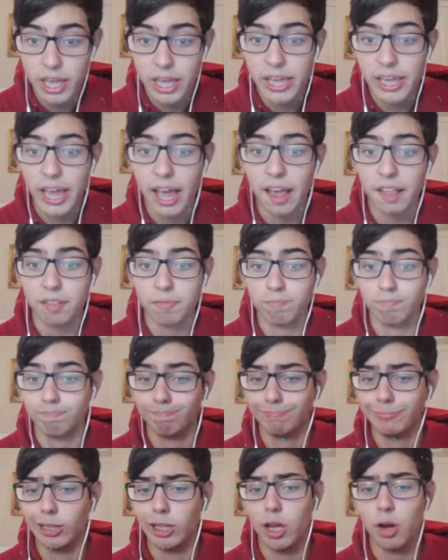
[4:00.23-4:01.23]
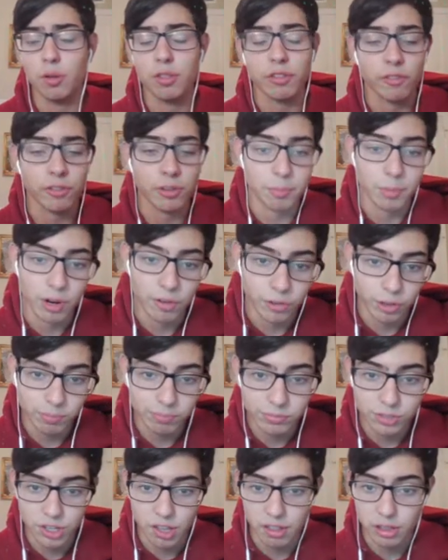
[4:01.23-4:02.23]
He has loads of removal,
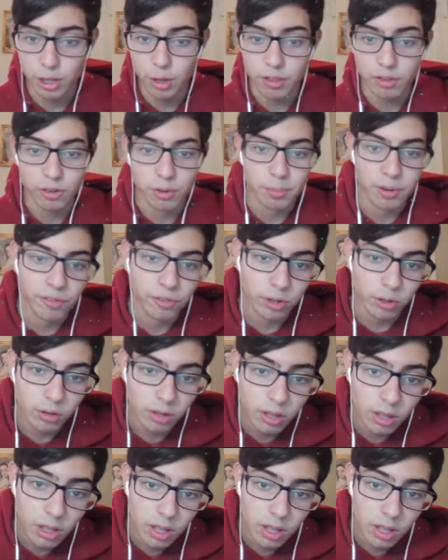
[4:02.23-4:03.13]
just loads of removal.